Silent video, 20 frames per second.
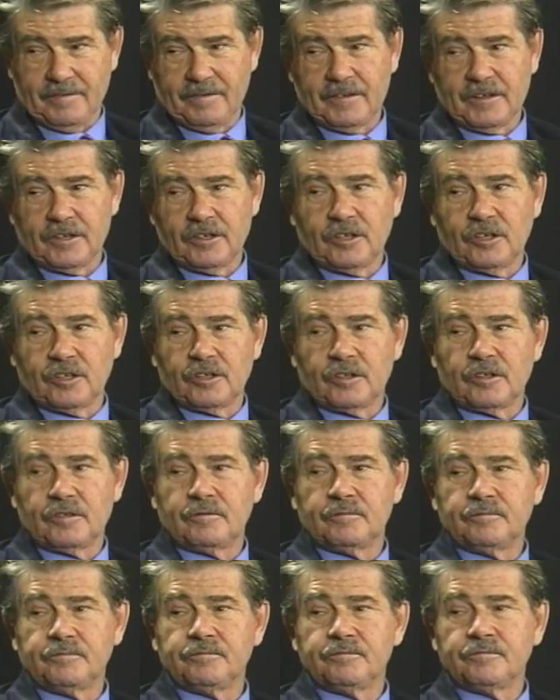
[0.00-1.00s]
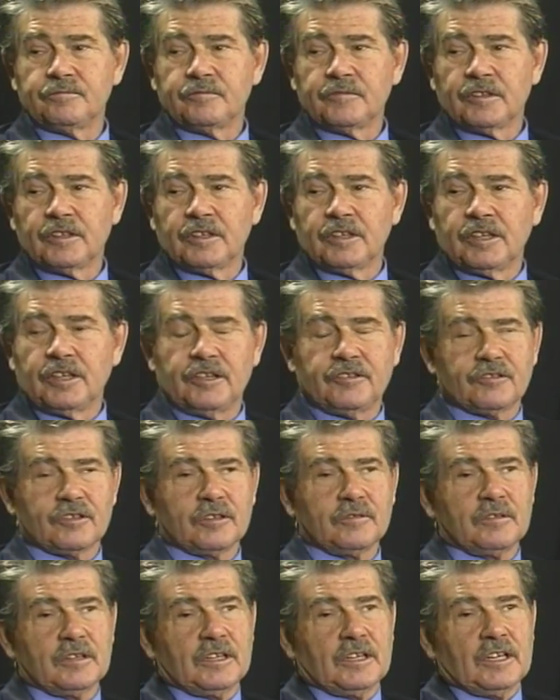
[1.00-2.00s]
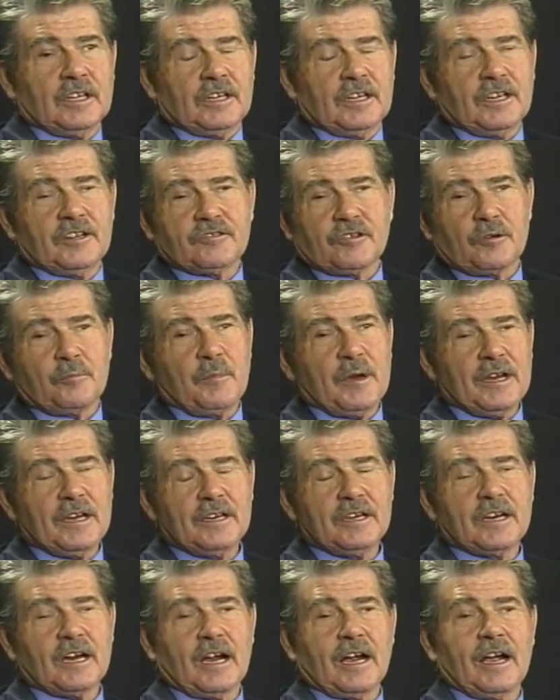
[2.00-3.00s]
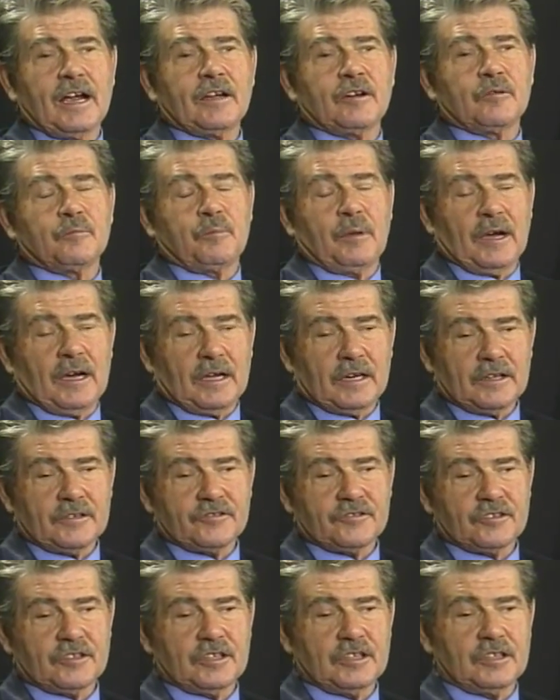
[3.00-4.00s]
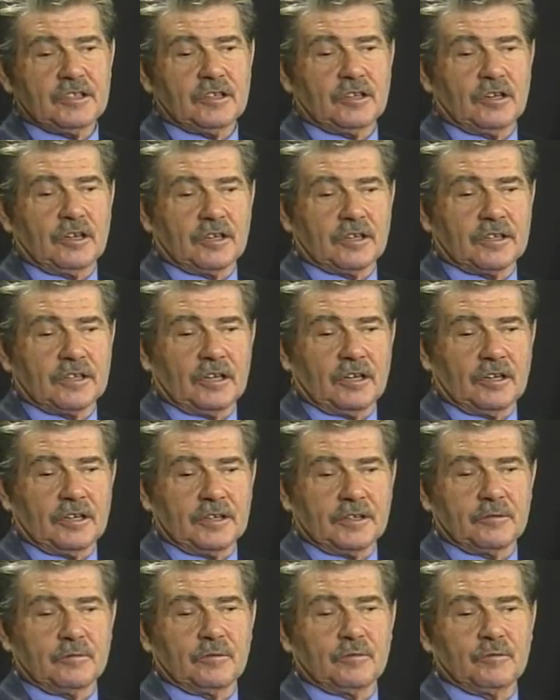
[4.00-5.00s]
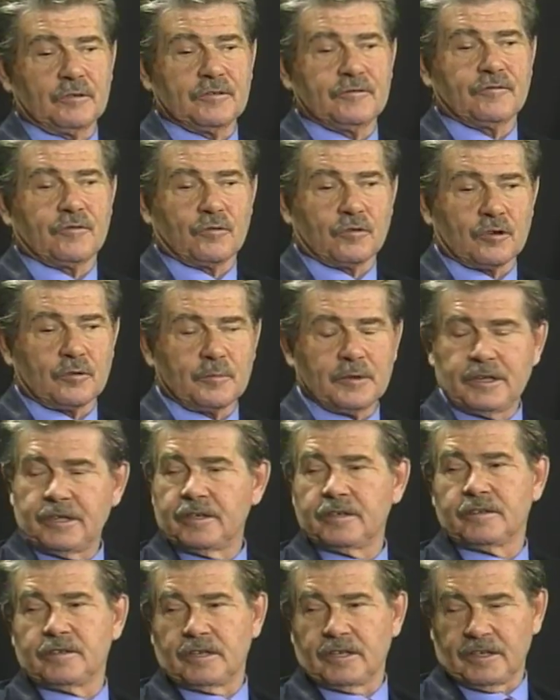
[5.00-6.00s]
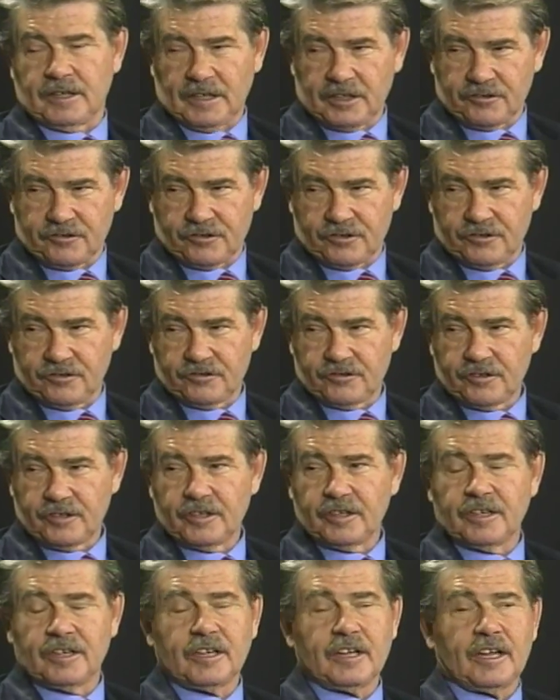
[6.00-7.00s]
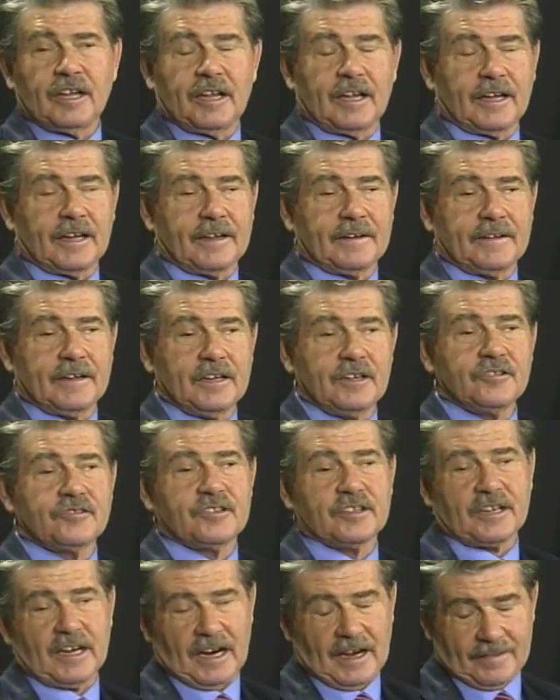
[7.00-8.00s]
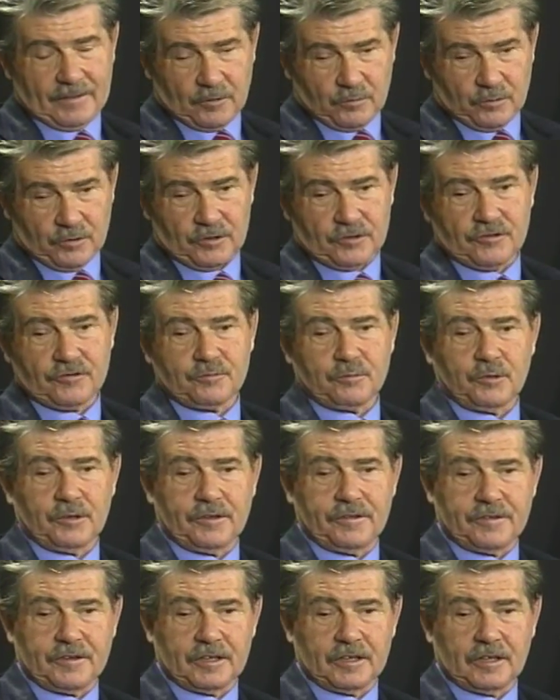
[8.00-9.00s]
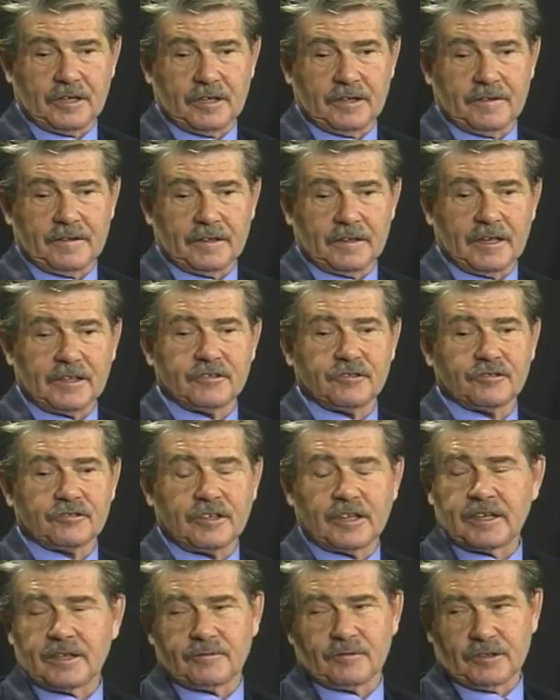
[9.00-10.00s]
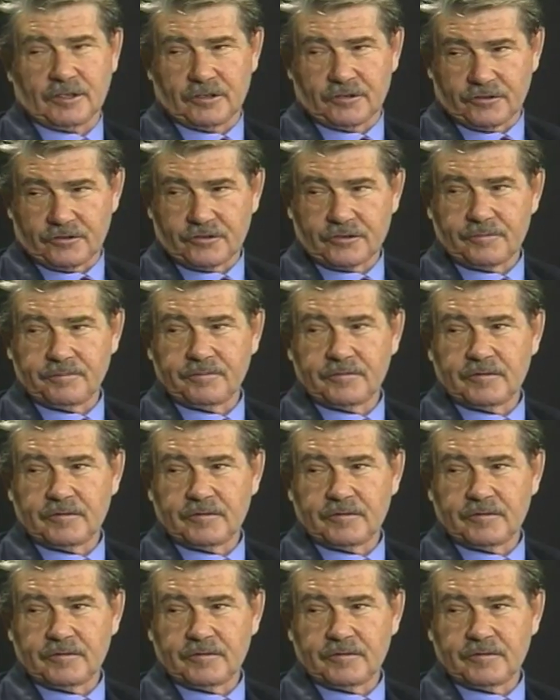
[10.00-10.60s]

Oh, so he's your. Um, he's, a, he's our main guy on policy, on, on reforming elections, and he's the guy that works with uh, the legislative leaders.